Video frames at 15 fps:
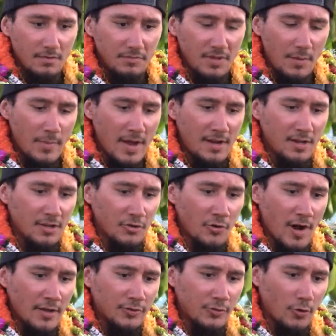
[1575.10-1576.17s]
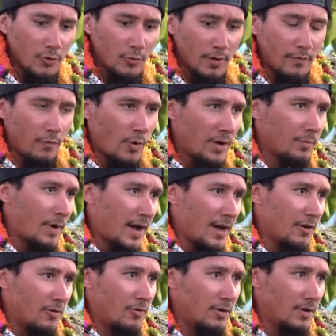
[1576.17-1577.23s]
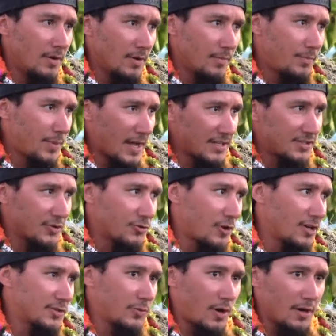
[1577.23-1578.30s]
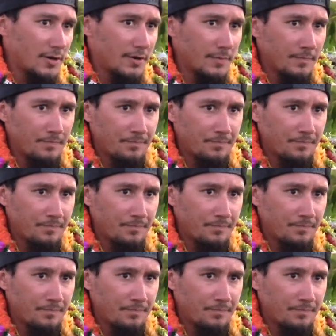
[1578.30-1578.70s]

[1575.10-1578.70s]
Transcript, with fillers: they made it a grand total of one mile past the crosswalk.